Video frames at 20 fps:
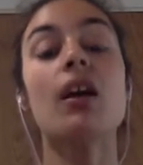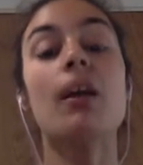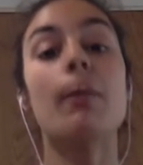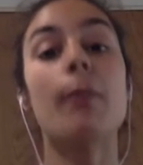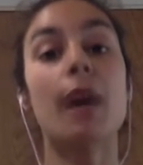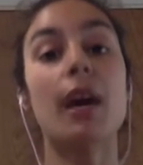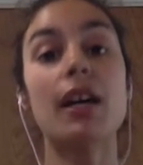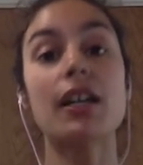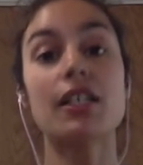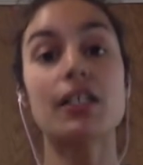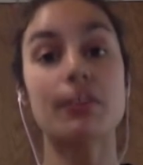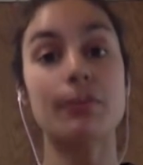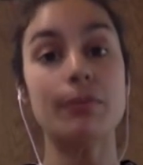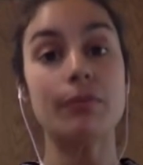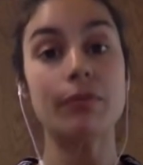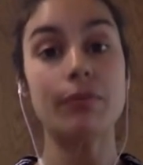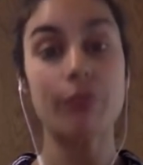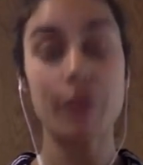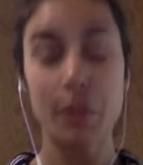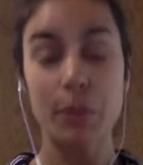But
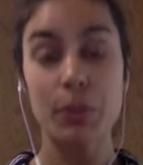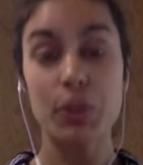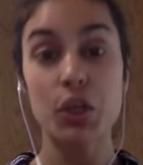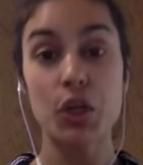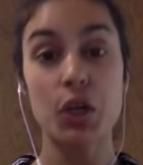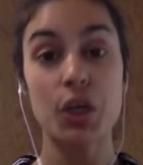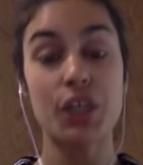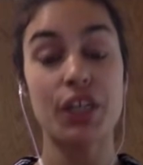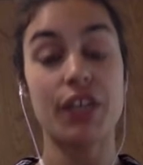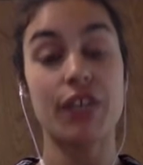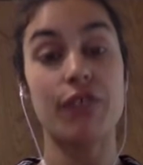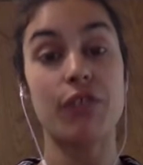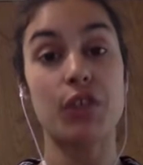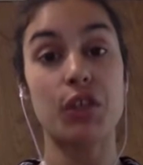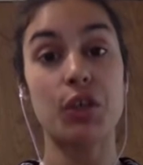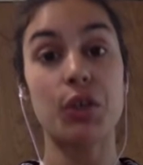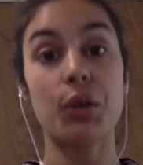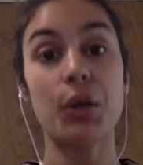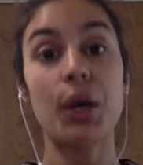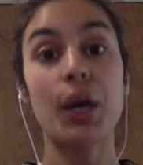for the majority of
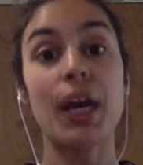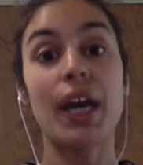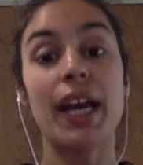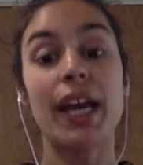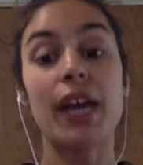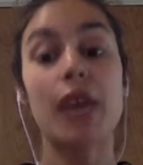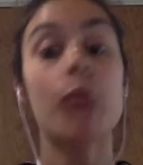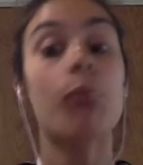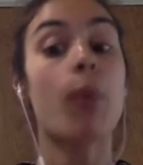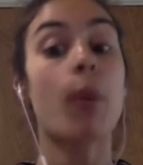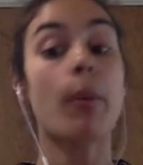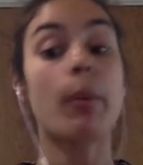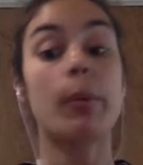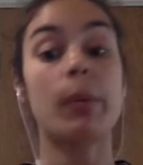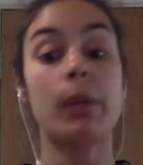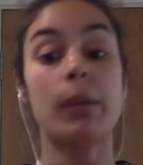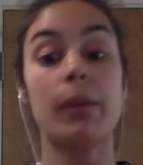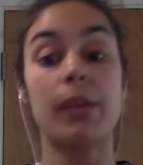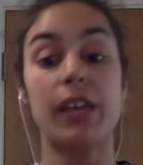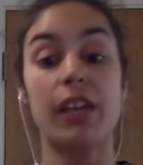you, it will
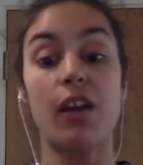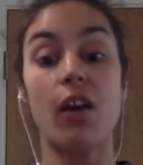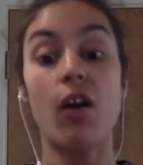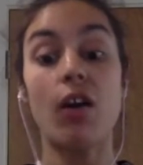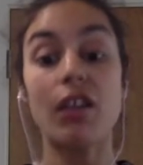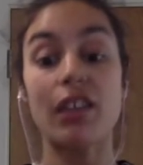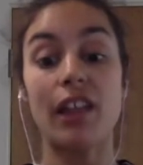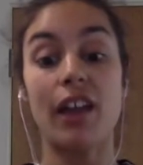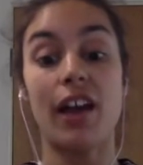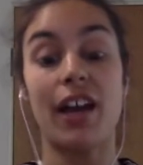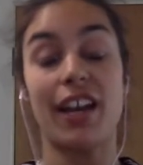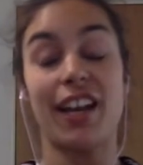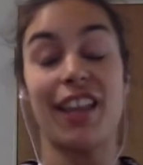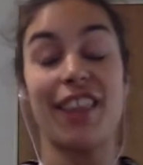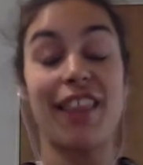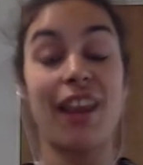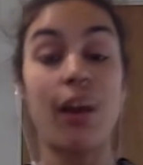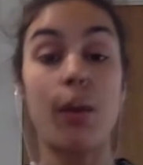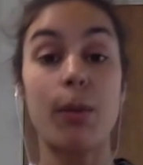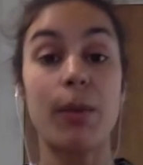probably be online,
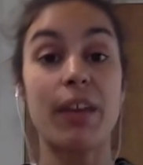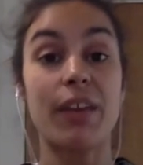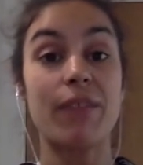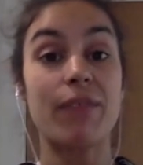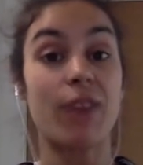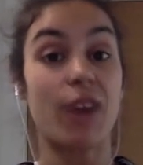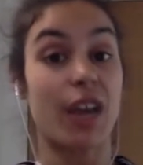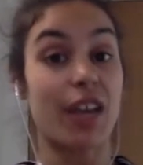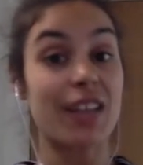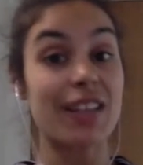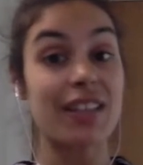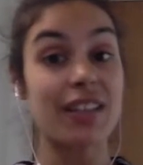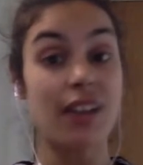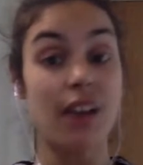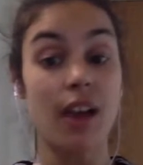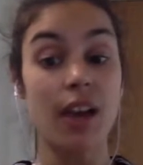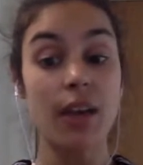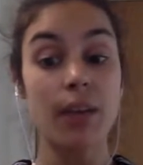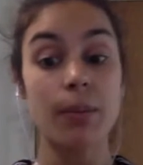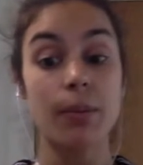and that will be via
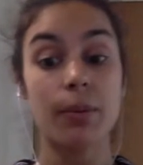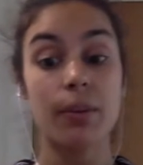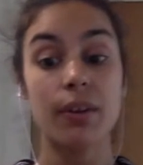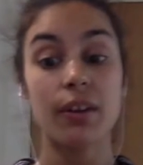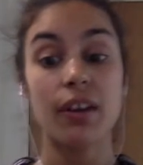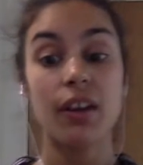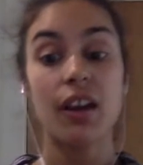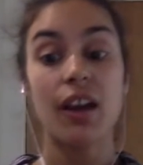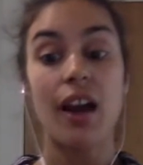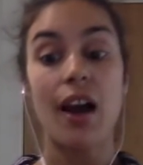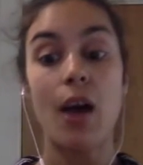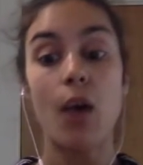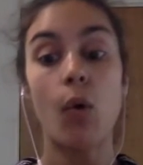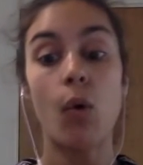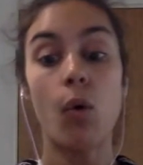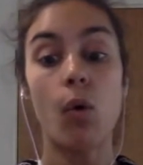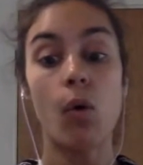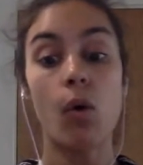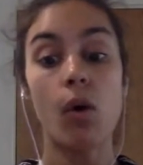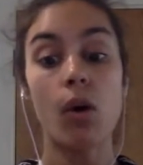Skype
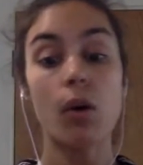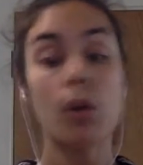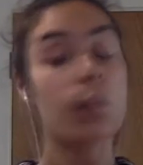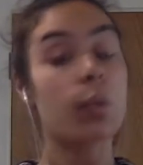or